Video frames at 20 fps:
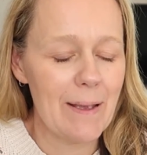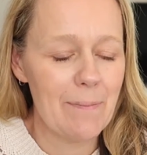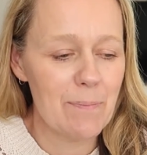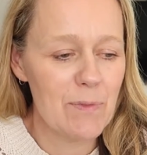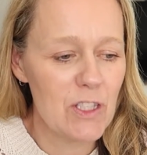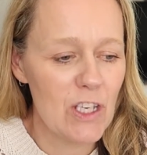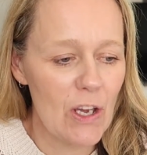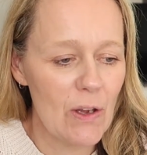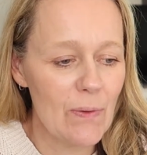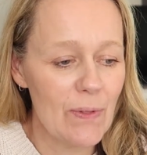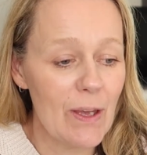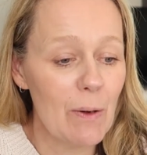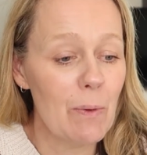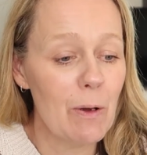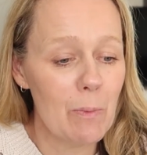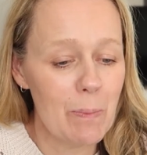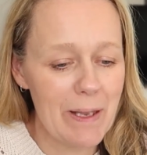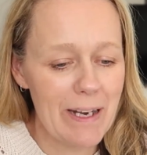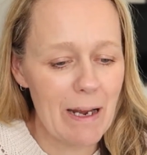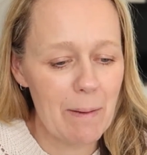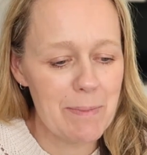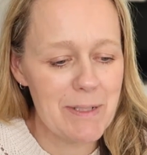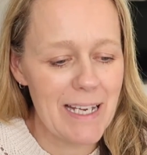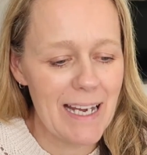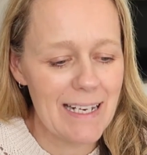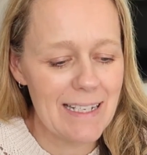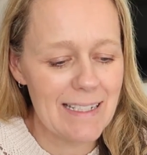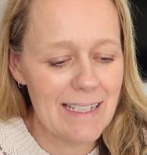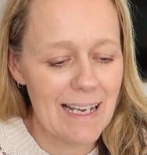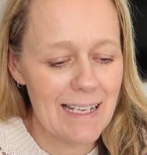So there will be an
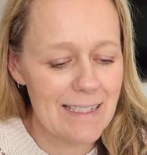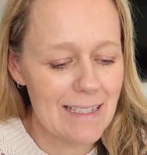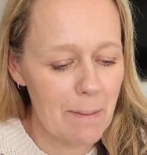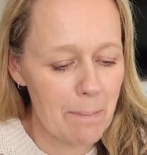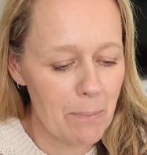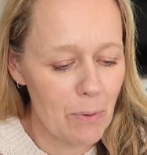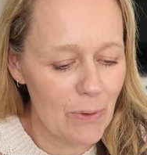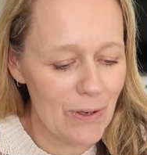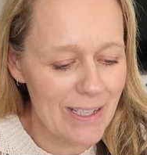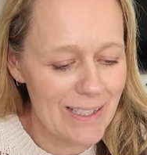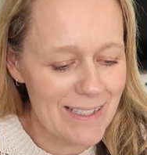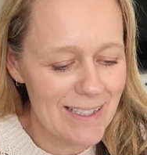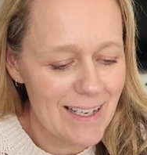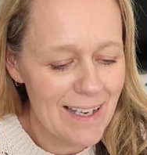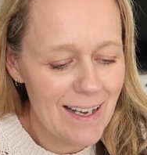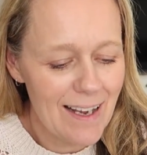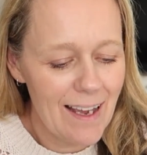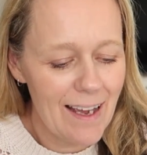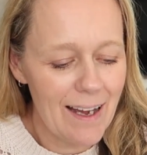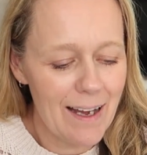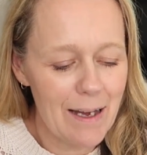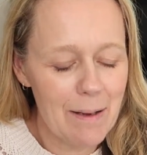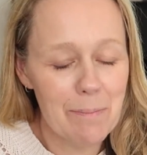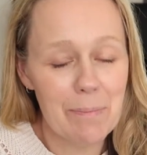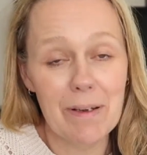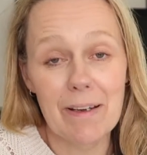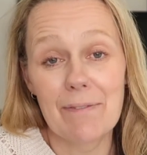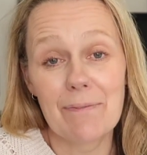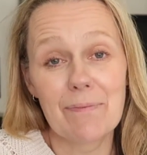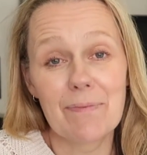update at some point,
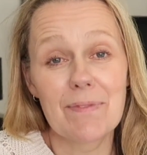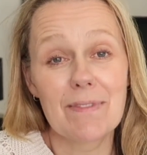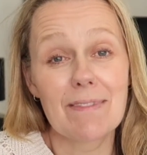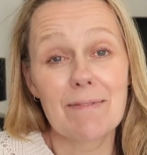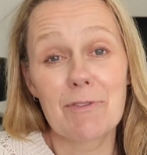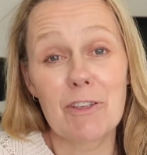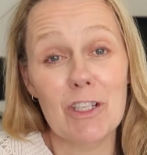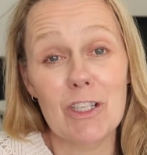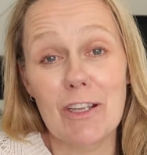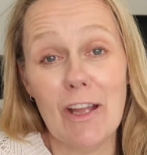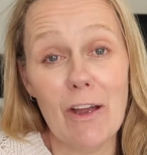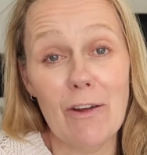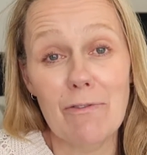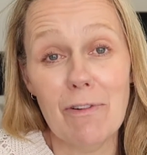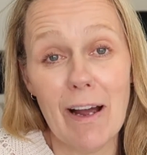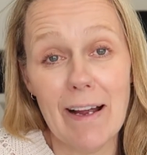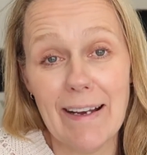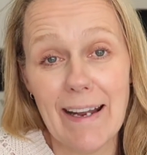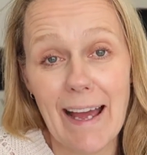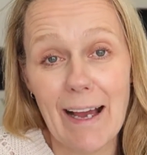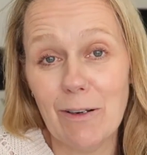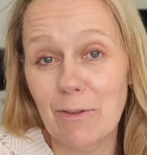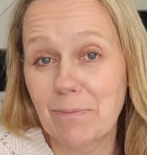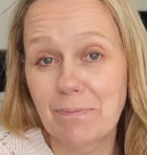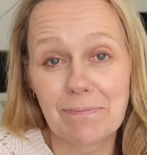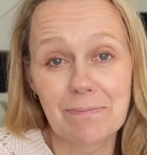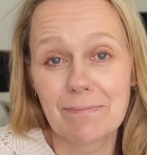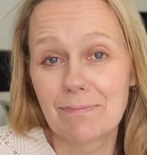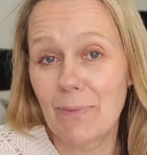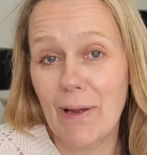but just know right now
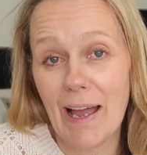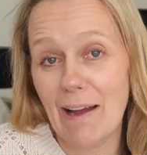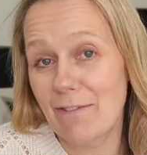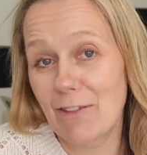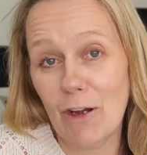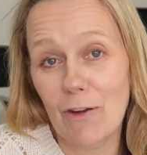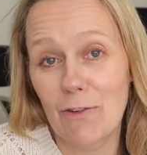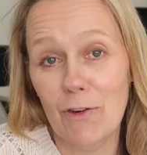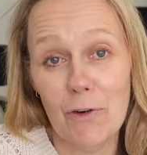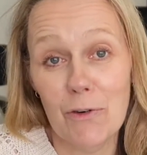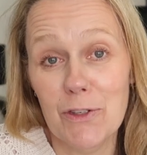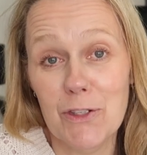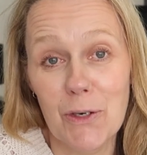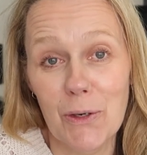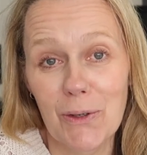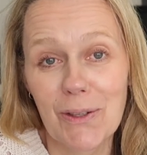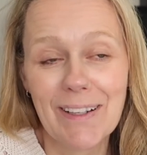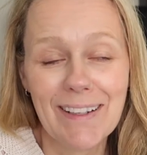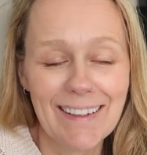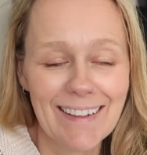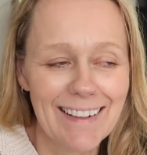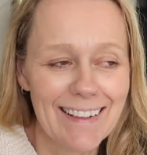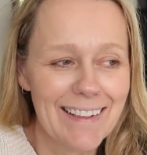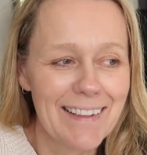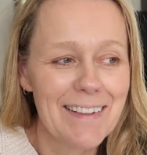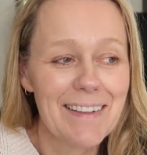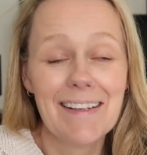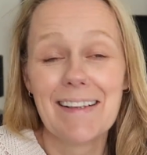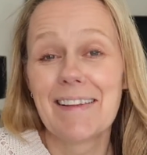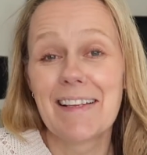we have no floor at all.
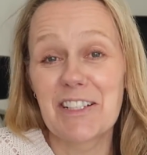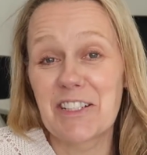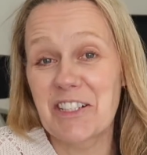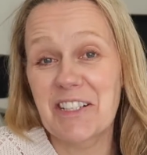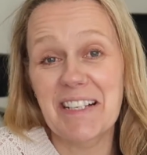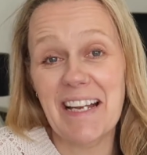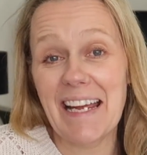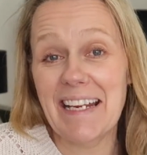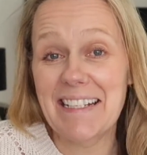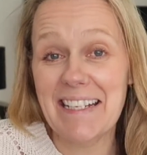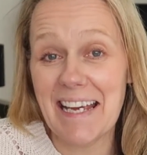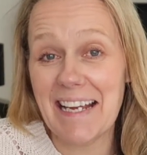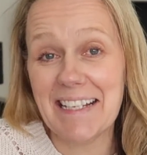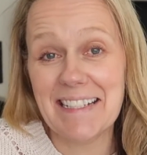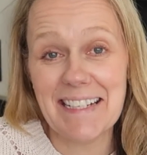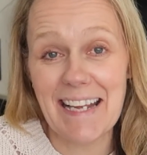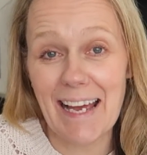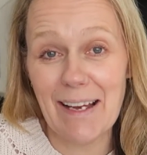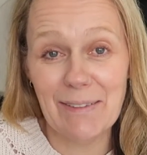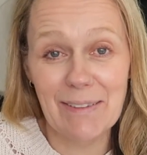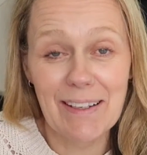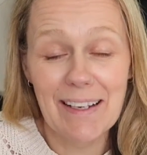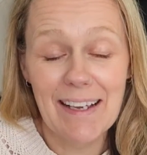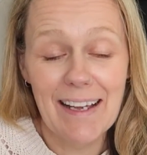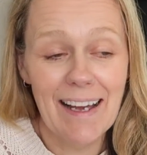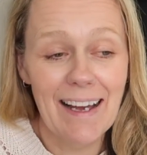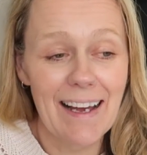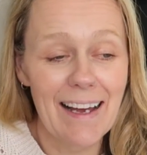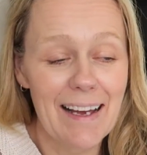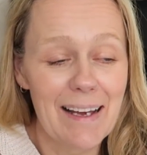There's just latex down.
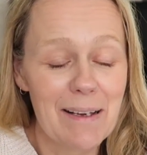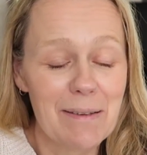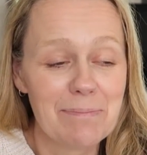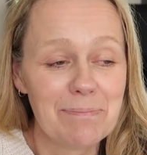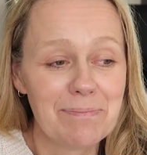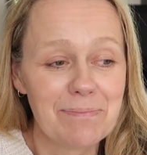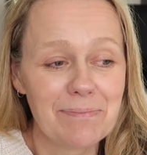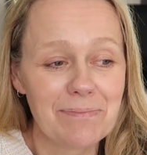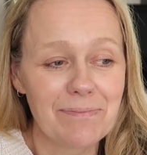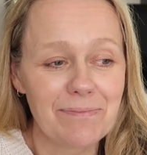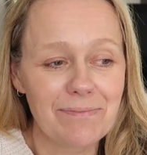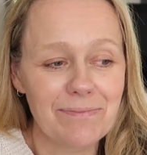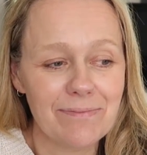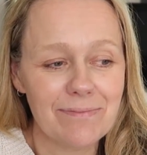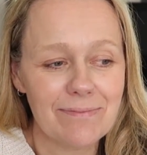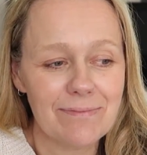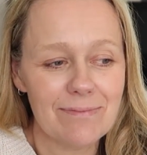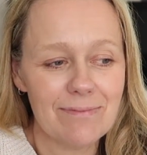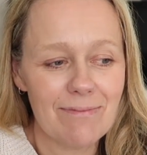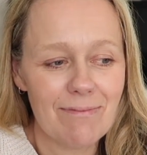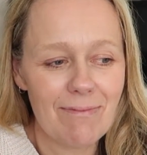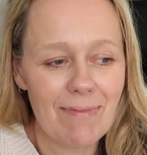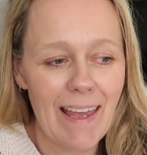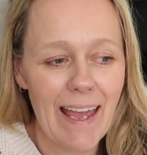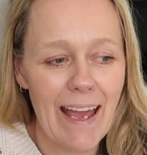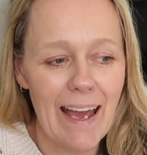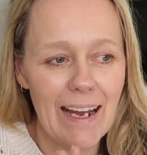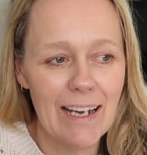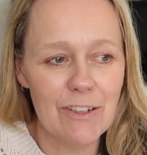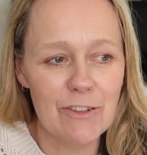
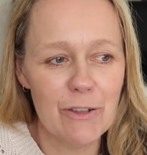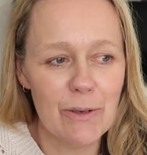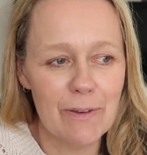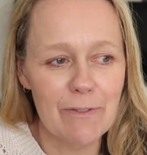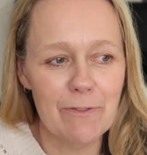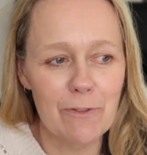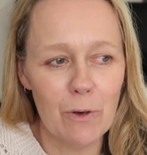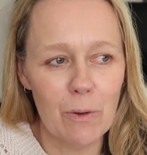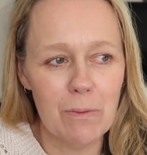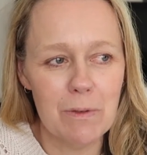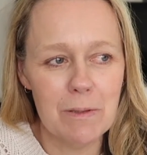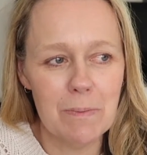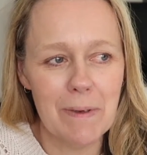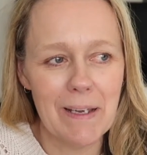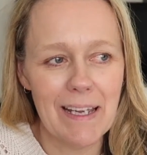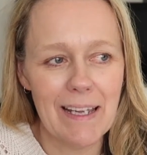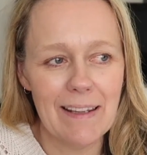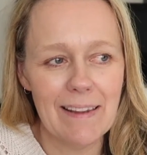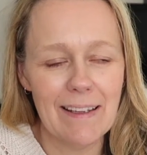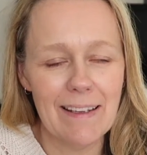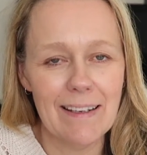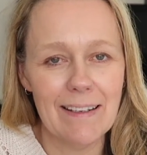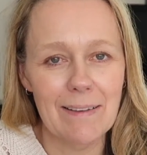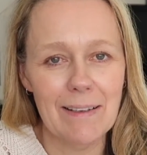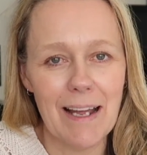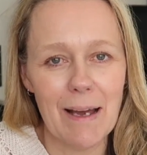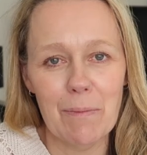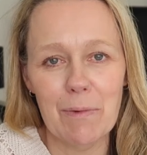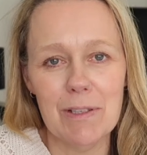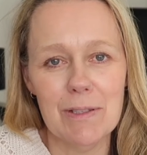Andrew informed me that
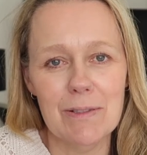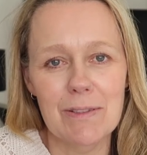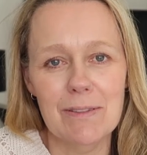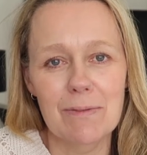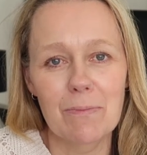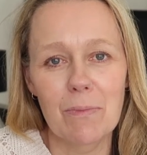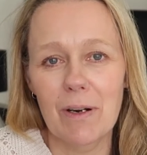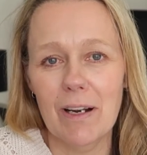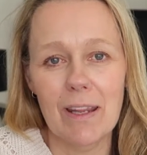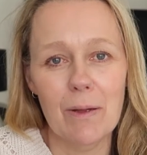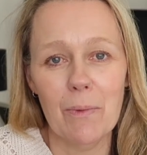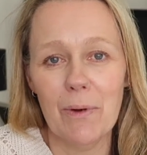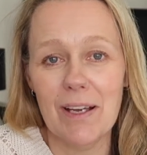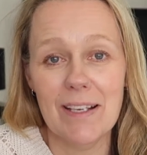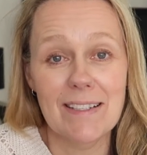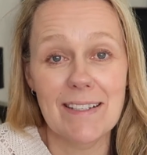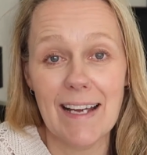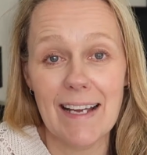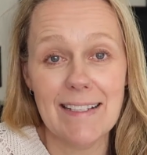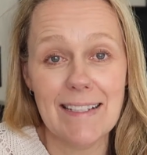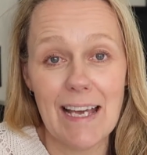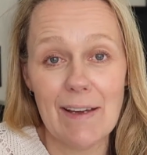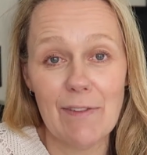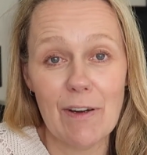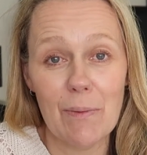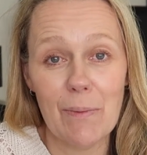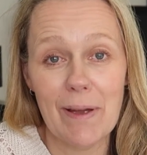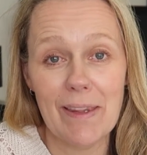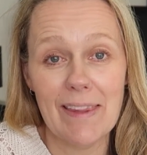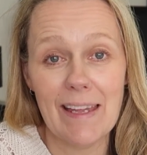that was one of the worst days
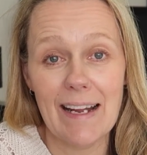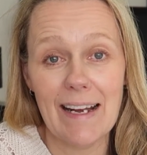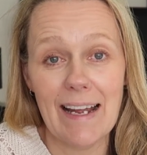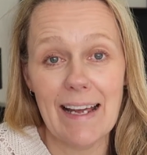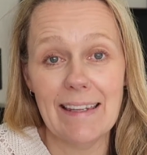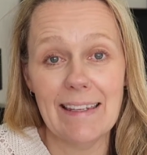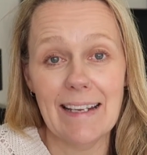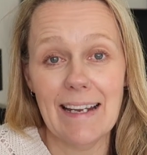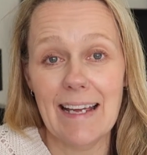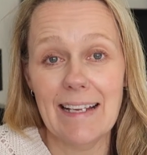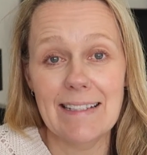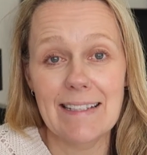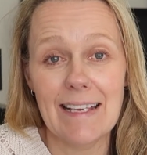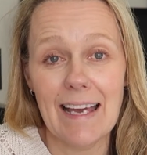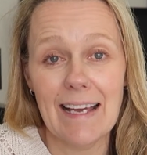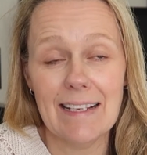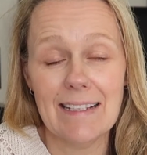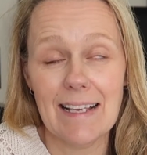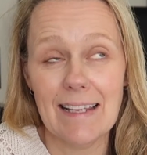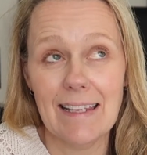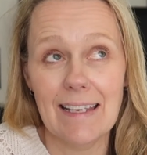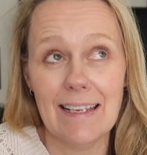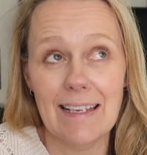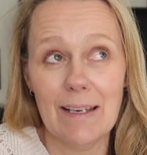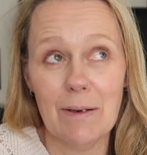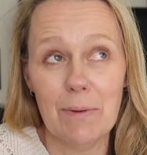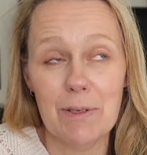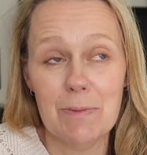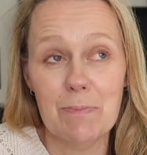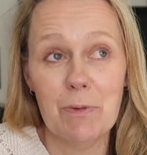ever when they laid the latex. I think
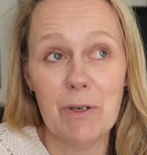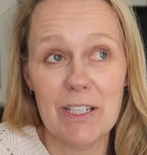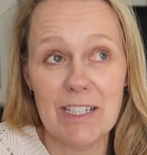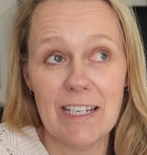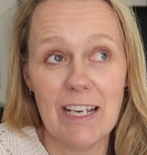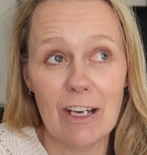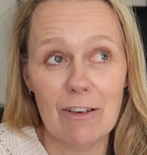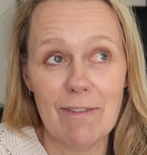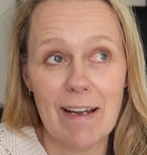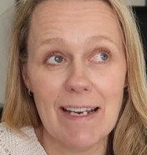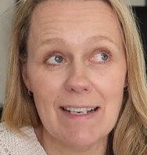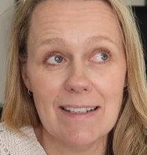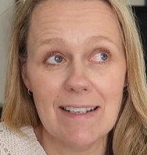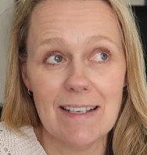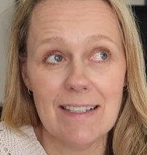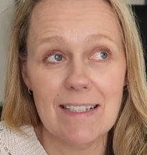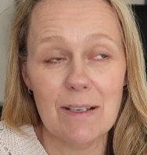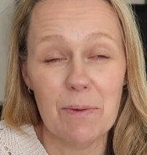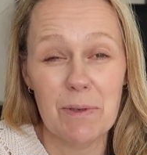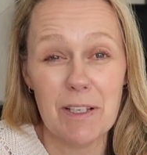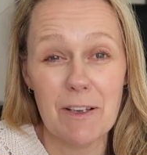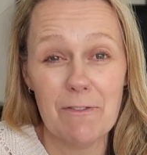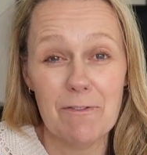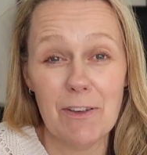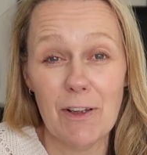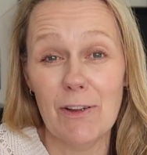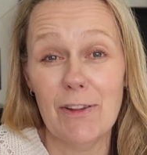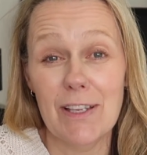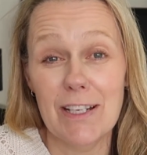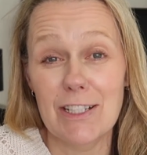it was pretty horrendous. It was a
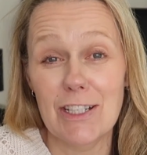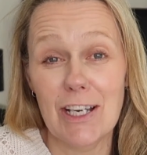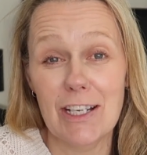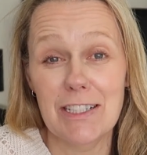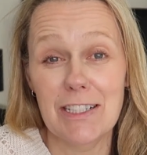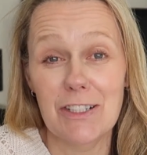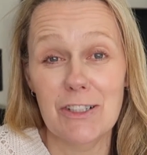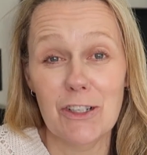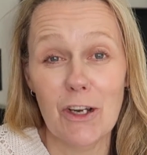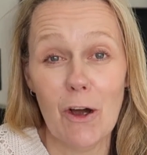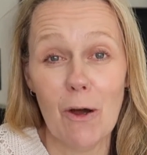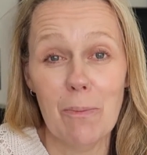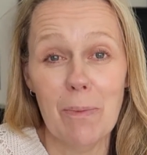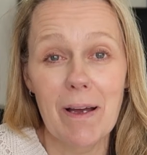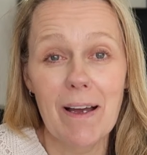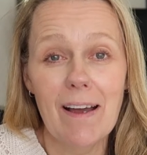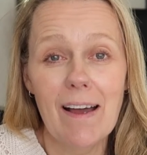filthy dirty job.